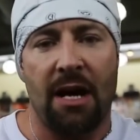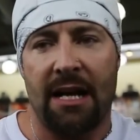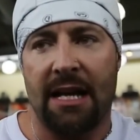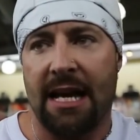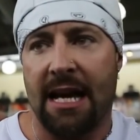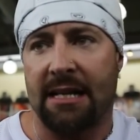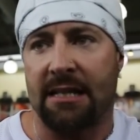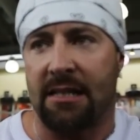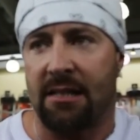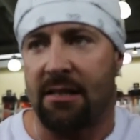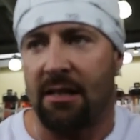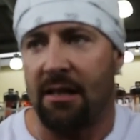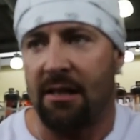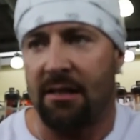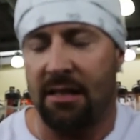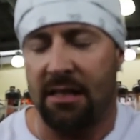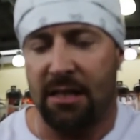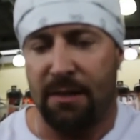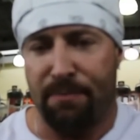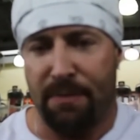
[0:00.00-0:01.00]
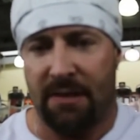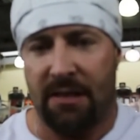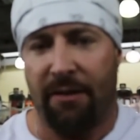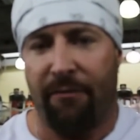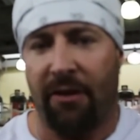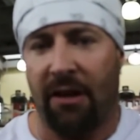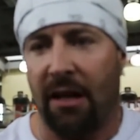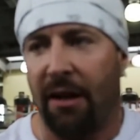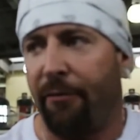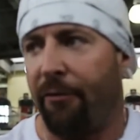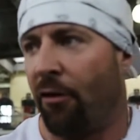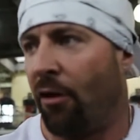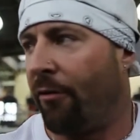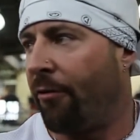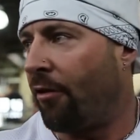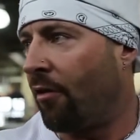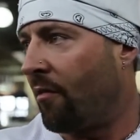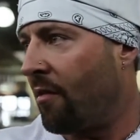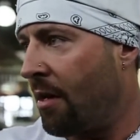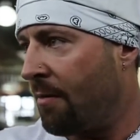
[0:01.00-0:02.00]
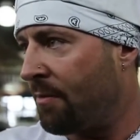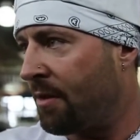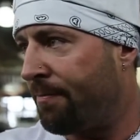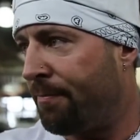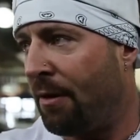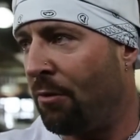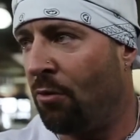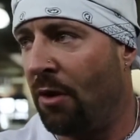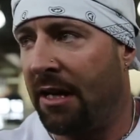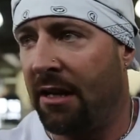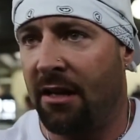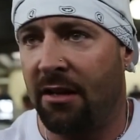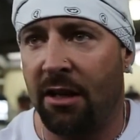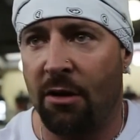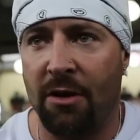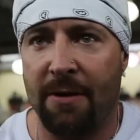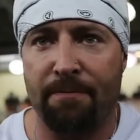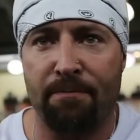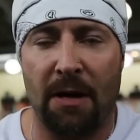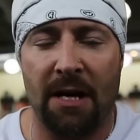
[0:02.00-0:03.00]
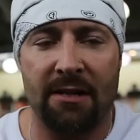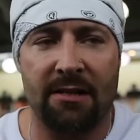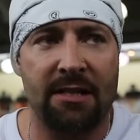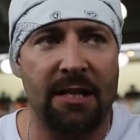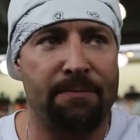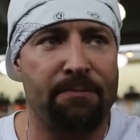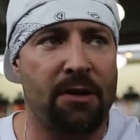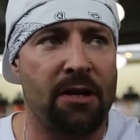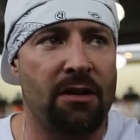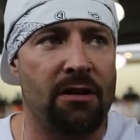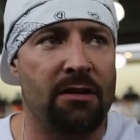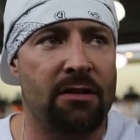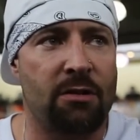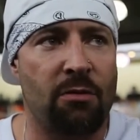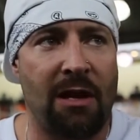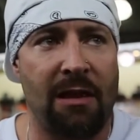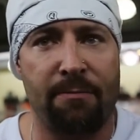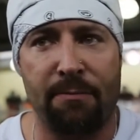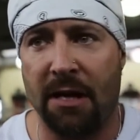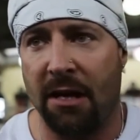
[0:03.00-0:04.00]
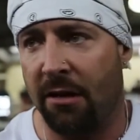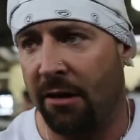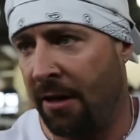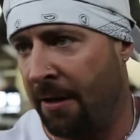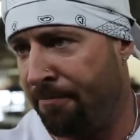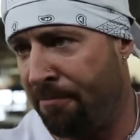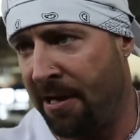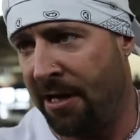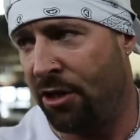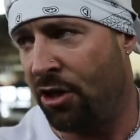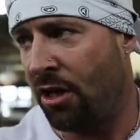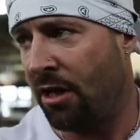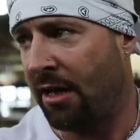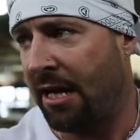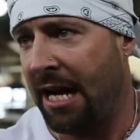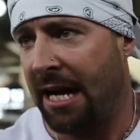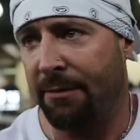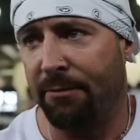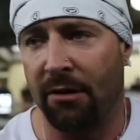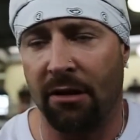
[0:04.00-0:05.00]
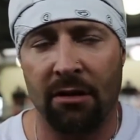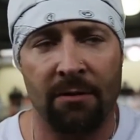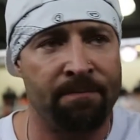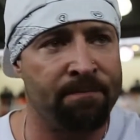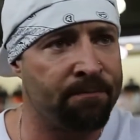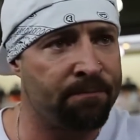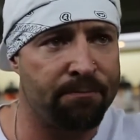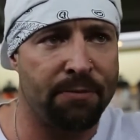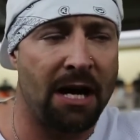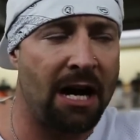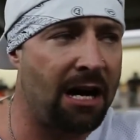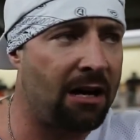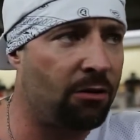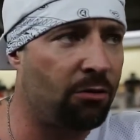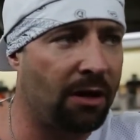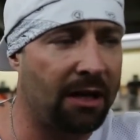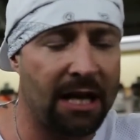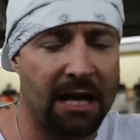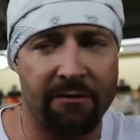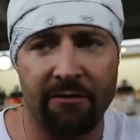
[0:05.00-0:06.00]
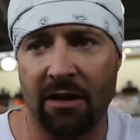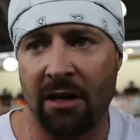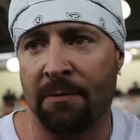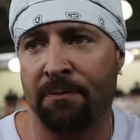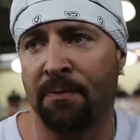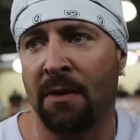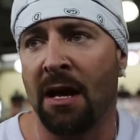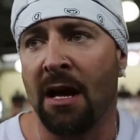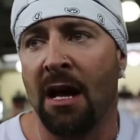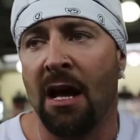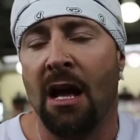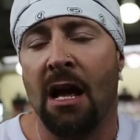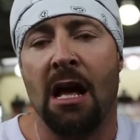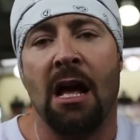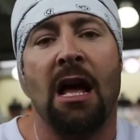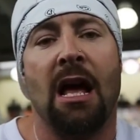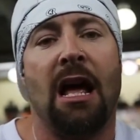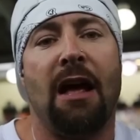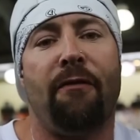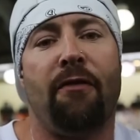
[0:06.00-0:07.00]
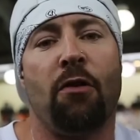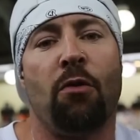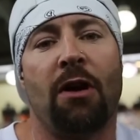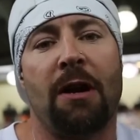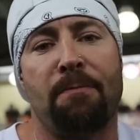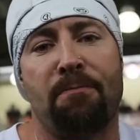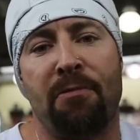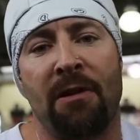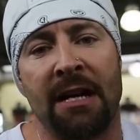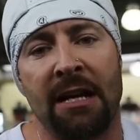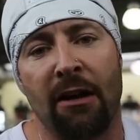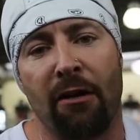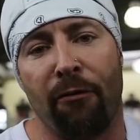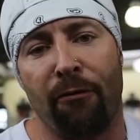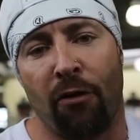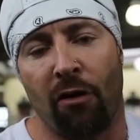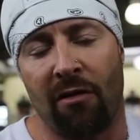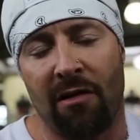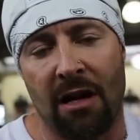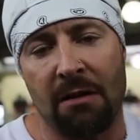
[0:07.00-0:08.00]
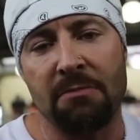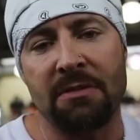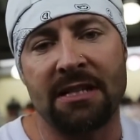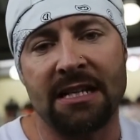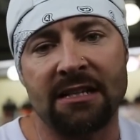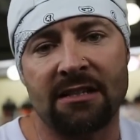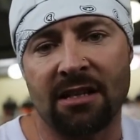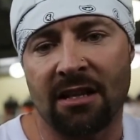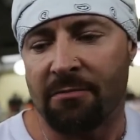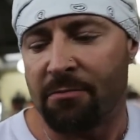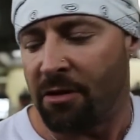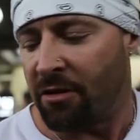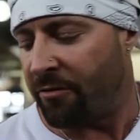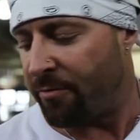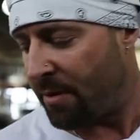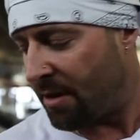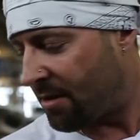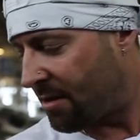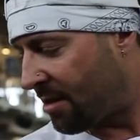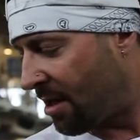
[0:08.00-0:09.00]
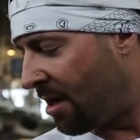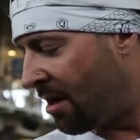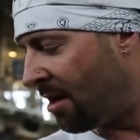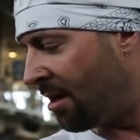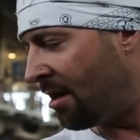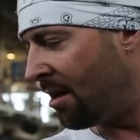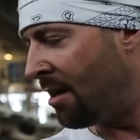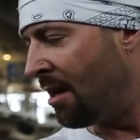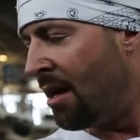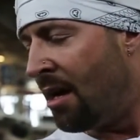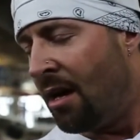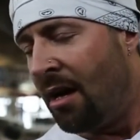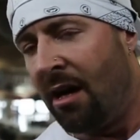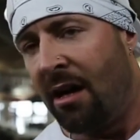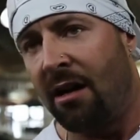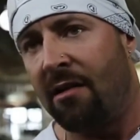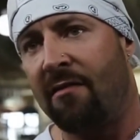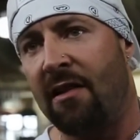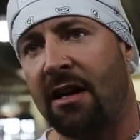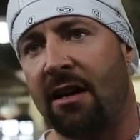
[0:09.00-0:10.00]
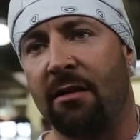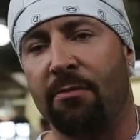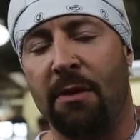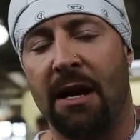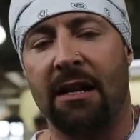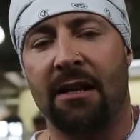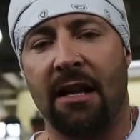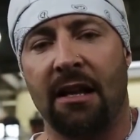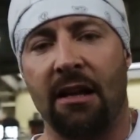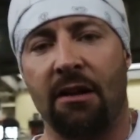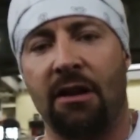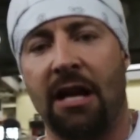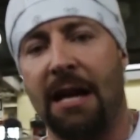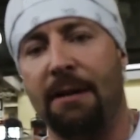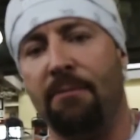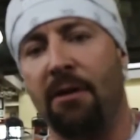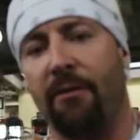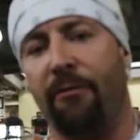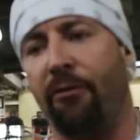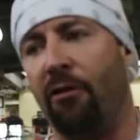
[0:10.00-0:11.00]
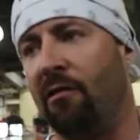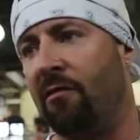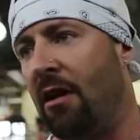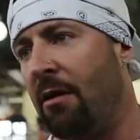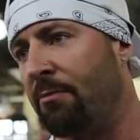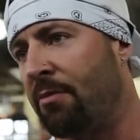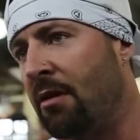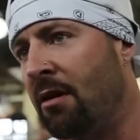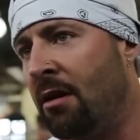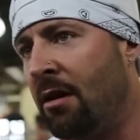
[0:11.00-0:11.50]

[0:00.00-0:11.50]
any exercises specifically for forearms, but when you're doing bicep curls, whether it be on a preacher, cable, bar, whatever, if you want to bring your forearms into the movement, I recommend that you keep your forearm